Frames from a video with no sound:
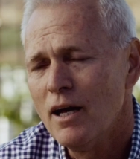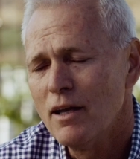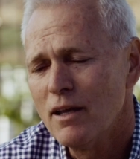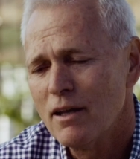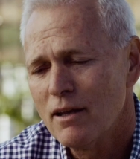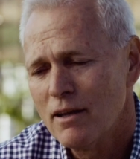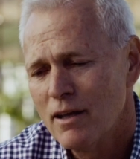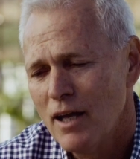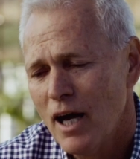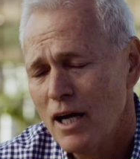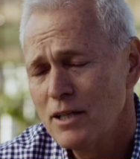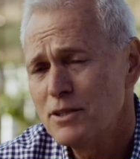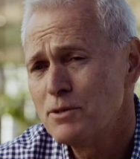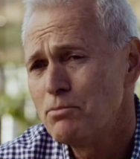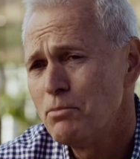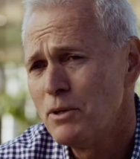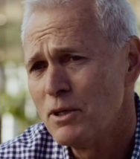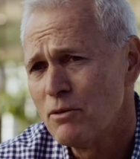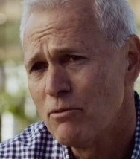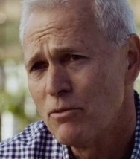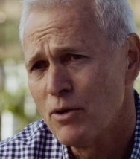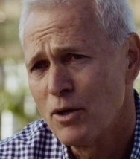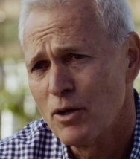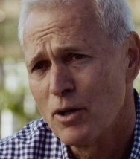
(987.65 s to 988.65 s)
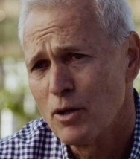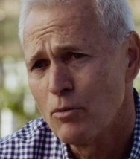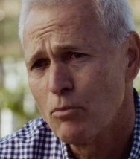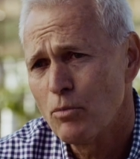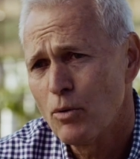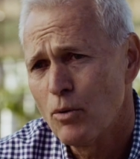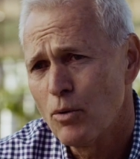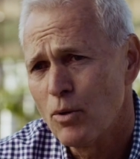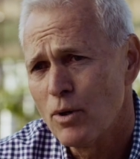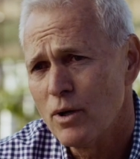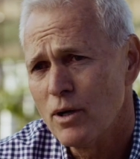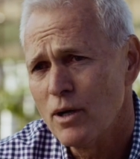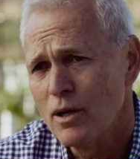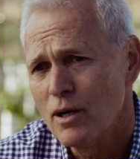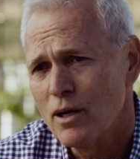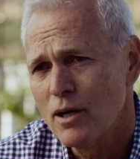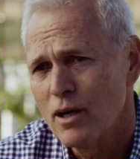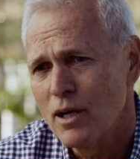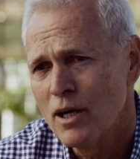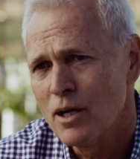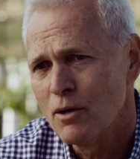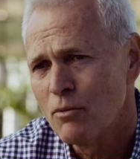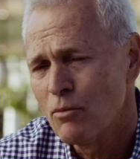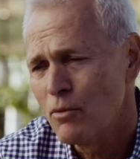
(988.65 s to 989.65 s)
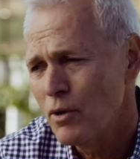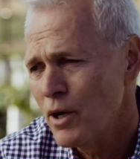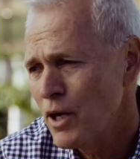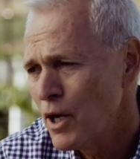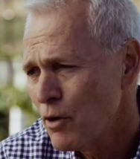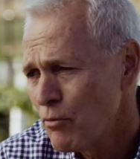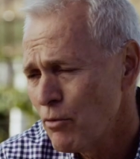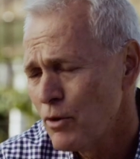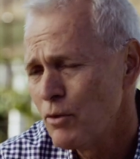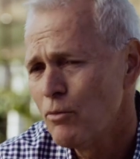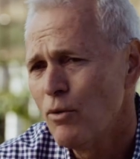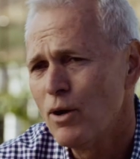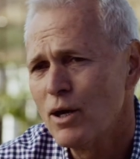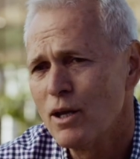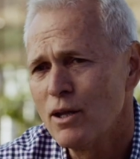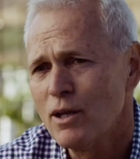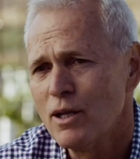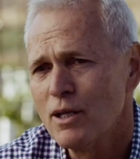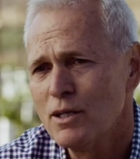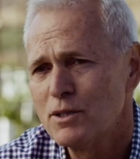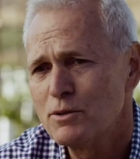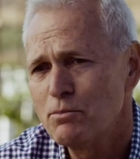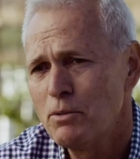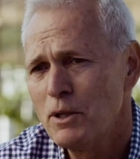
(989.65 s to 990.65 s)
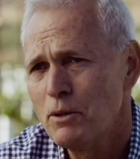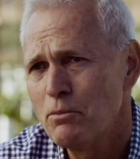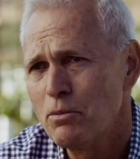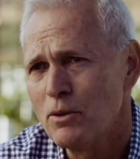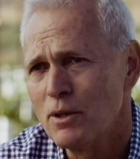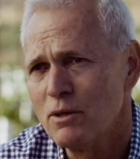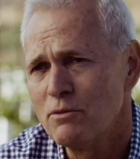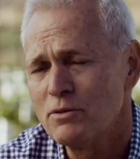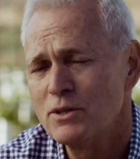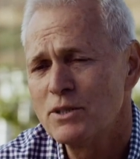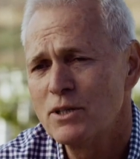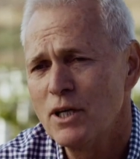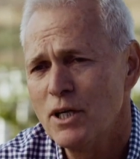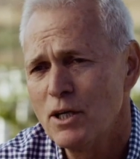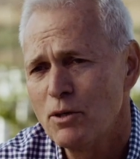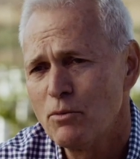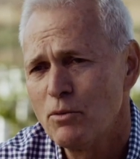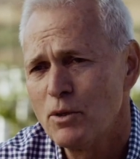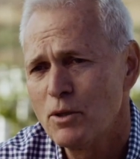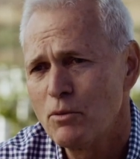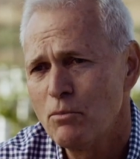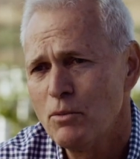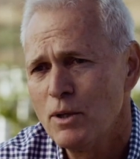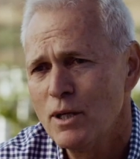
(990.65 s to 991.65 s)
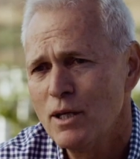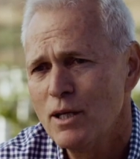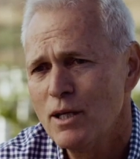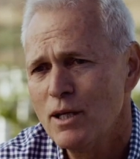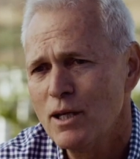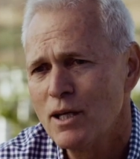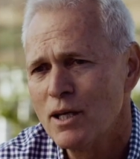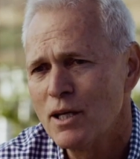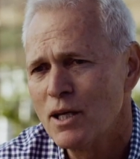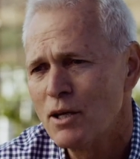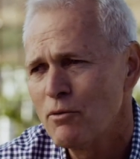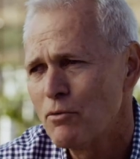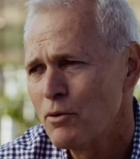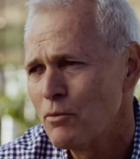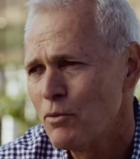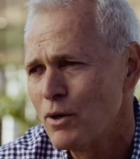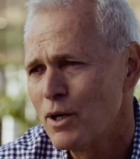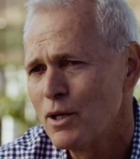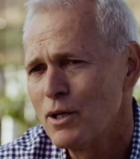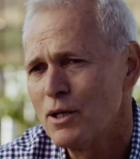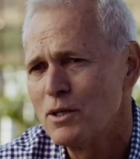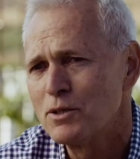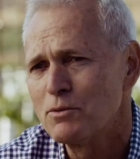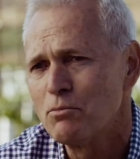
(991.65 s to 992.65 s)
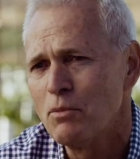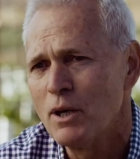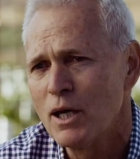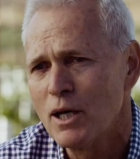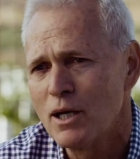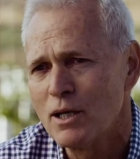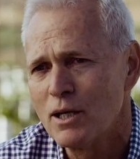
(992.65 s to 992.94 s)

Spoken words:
And that's been very important. And every one of these people have stayed with me, and every one of these